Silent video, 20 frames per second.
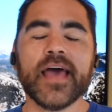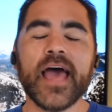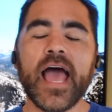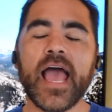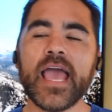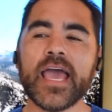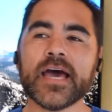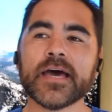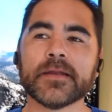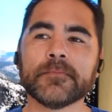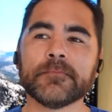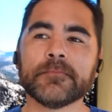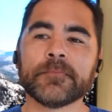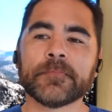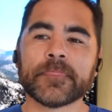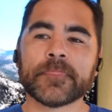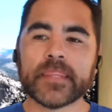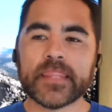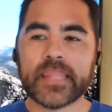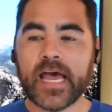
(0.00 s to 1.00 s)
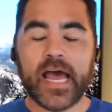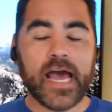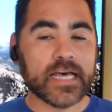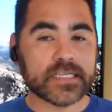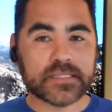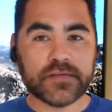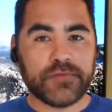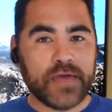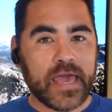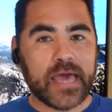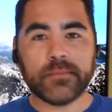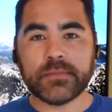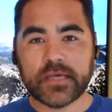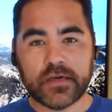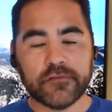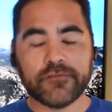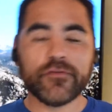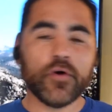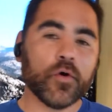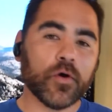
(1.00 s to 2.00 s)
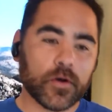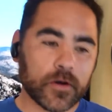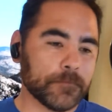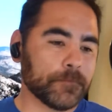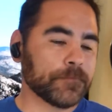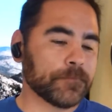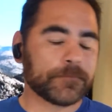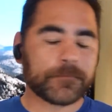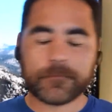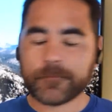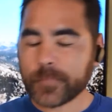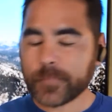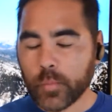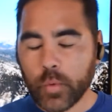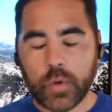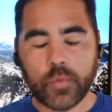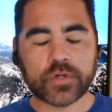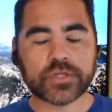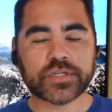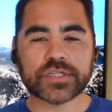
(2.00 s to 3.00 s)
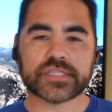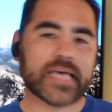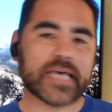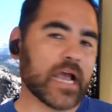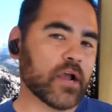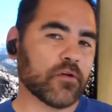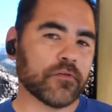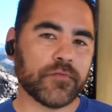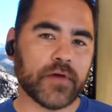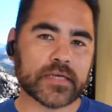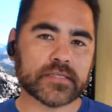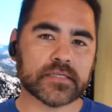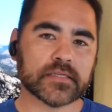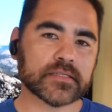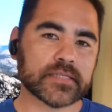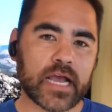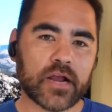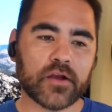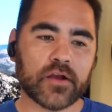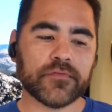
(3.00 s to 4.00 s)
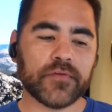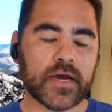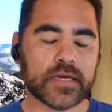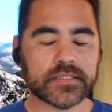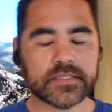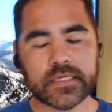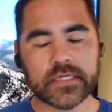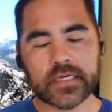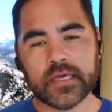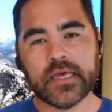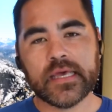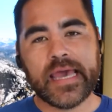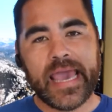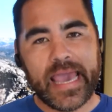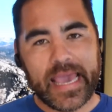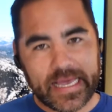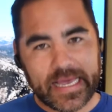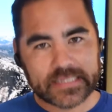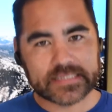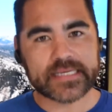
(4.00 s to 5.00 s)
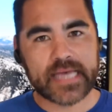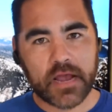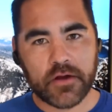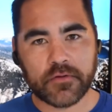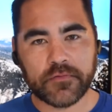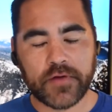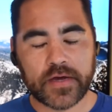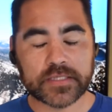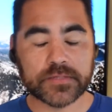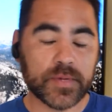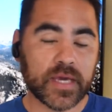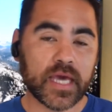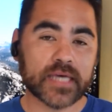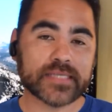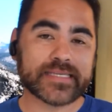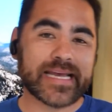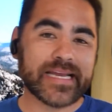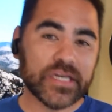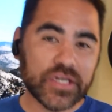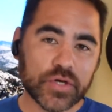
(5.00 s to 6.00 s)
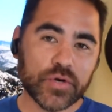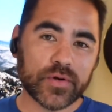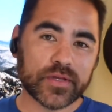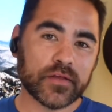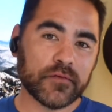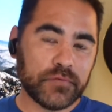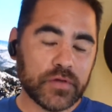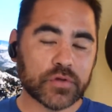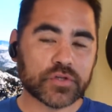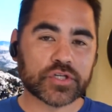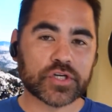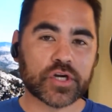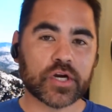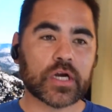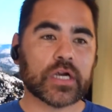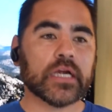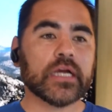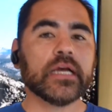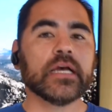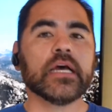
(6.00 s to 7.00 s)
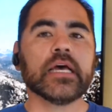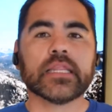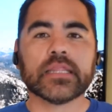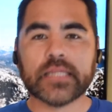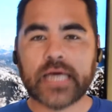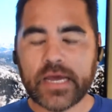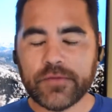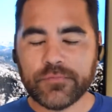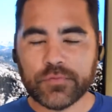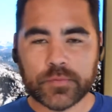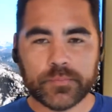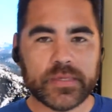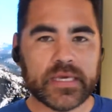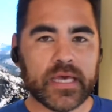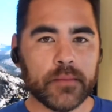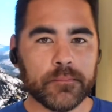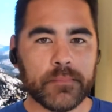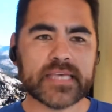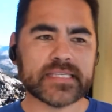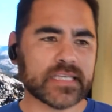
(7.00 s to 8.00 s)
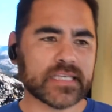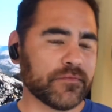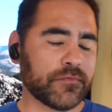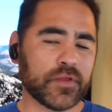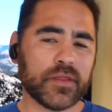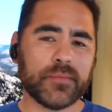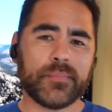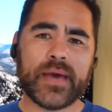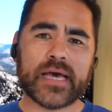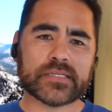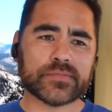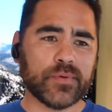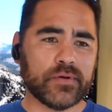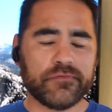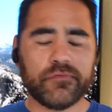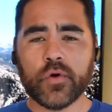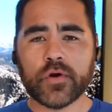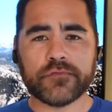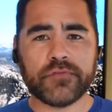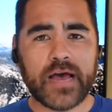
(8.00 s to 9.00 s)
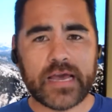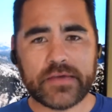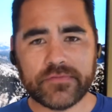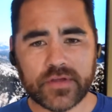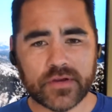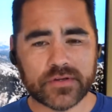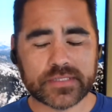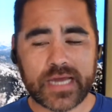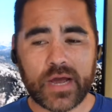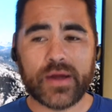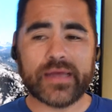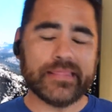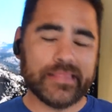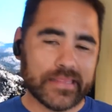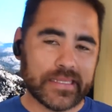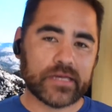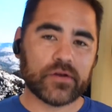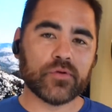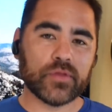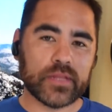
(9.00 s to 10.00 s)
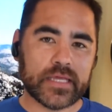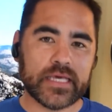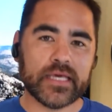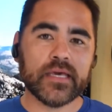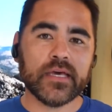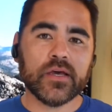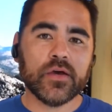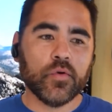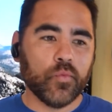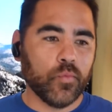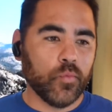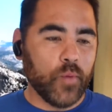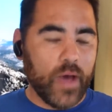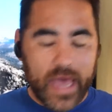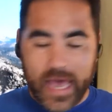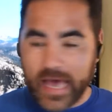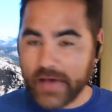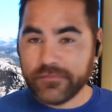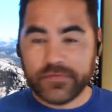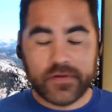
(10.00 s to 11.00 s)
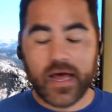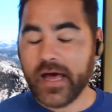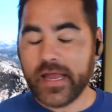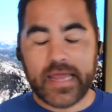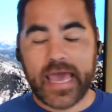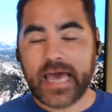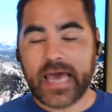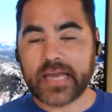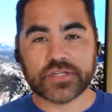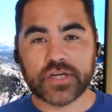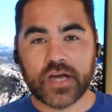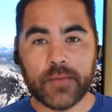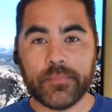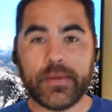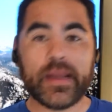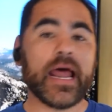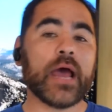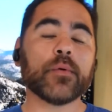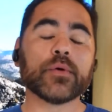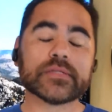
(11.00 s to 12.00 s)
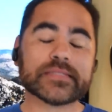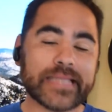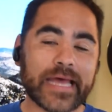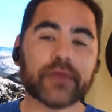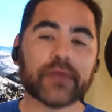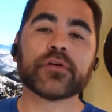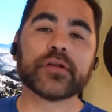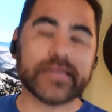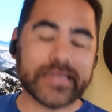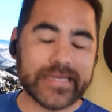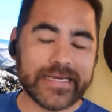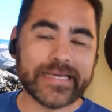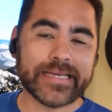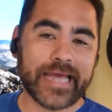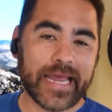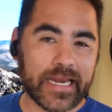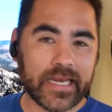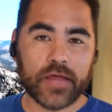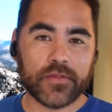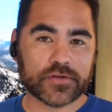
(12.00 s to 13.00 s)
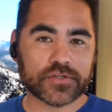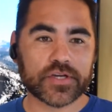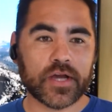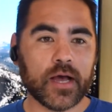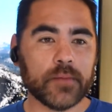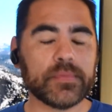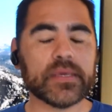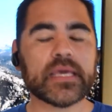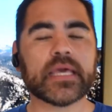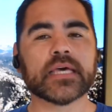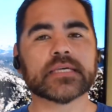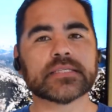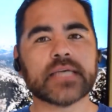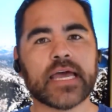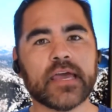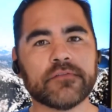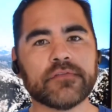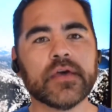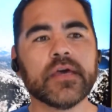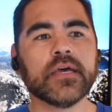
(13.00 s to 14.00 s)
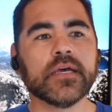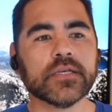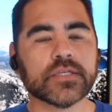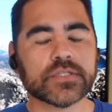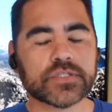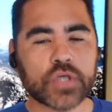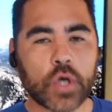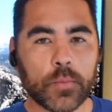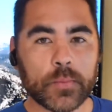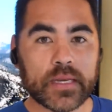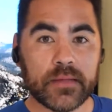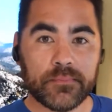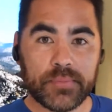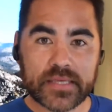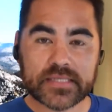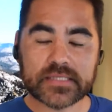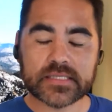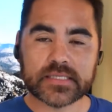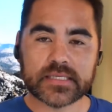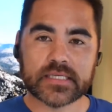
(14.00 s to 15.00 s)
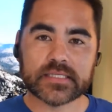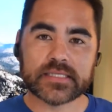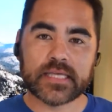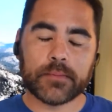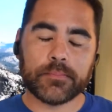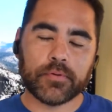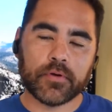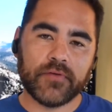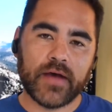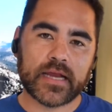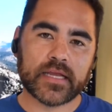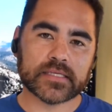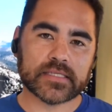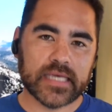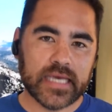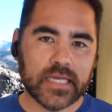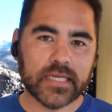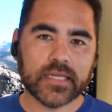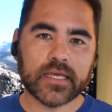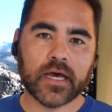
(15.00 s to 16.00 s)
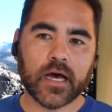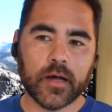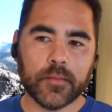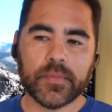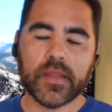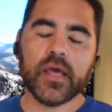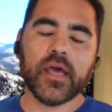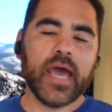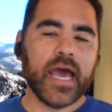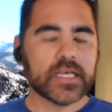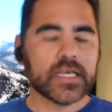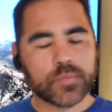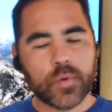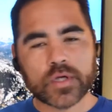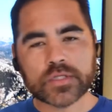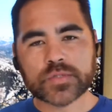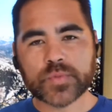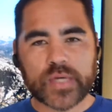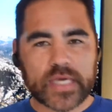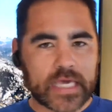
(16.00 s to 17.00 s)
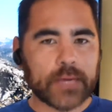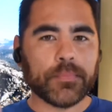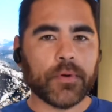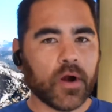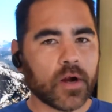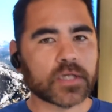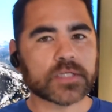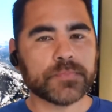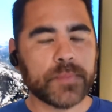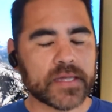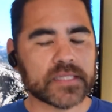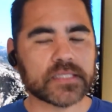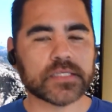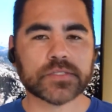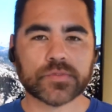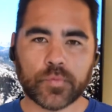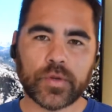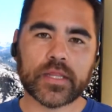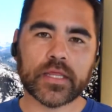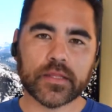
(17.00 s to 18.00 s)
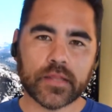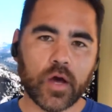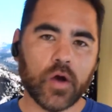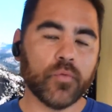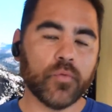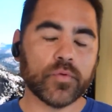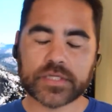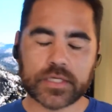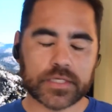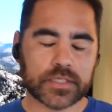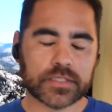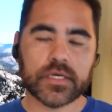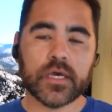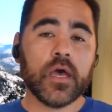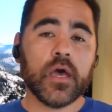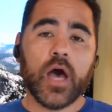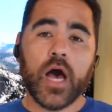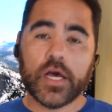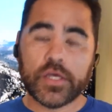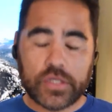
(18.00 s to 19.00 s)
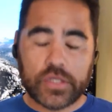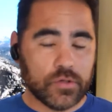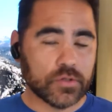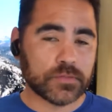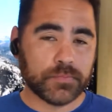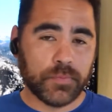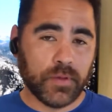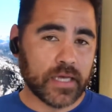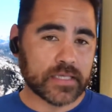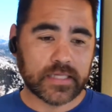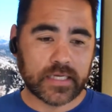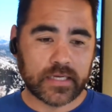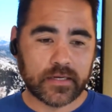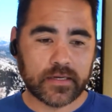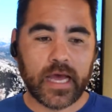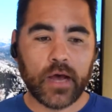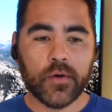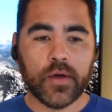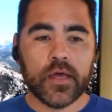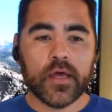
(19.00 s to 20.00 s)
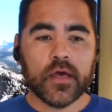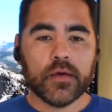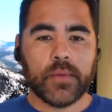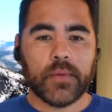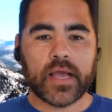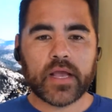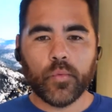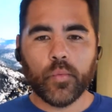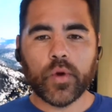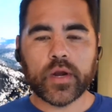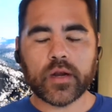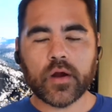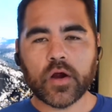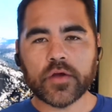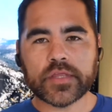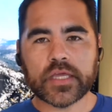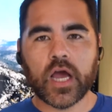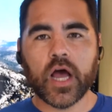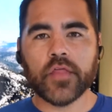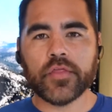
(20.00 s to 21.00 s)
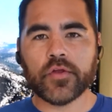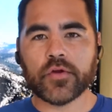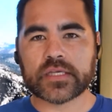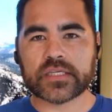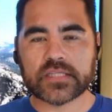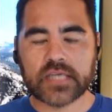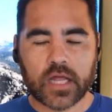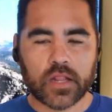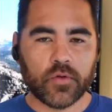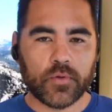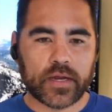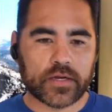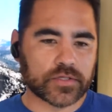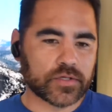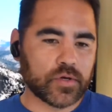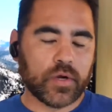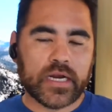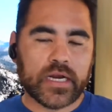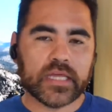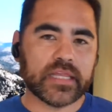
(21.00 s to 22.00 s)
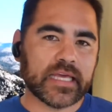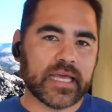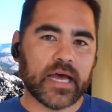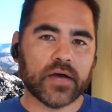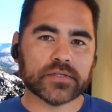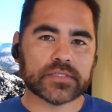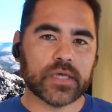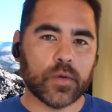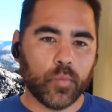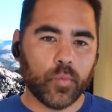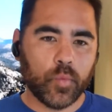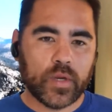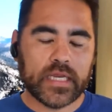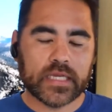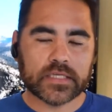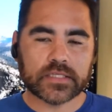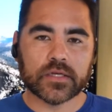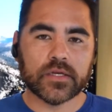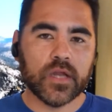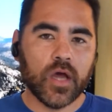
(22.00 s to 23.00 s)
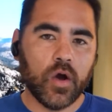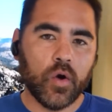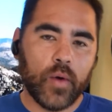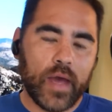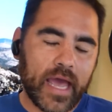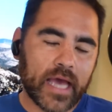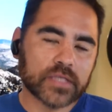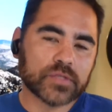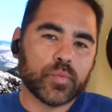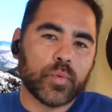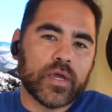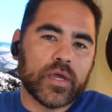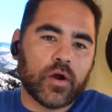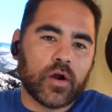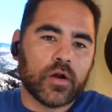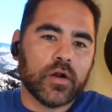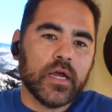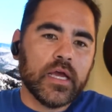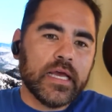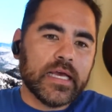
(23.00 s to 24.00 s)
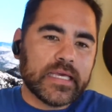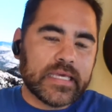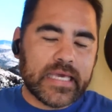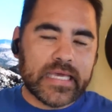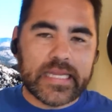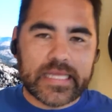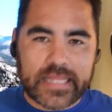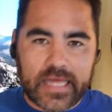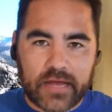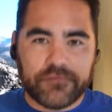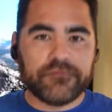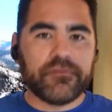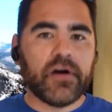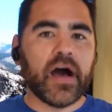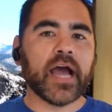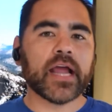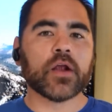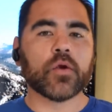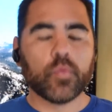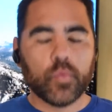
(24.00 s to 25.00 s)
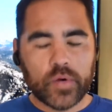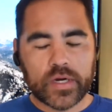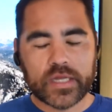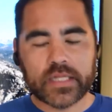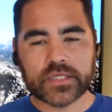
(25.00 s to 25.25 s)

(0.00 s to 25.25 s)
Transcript: And the, as a family of four, we were just sacrificing, sacrificing and sacrifice because I knew in the future life would be amazing. And for the past, what, four or five years now, I literally have not had a job and I will never need another job because I have so many businesses that provide us income as well as we keep our expenses really low, which is a huge blessing. Now, Michael, what are the other accelerators or anything else that we need to know as we are getting that fire really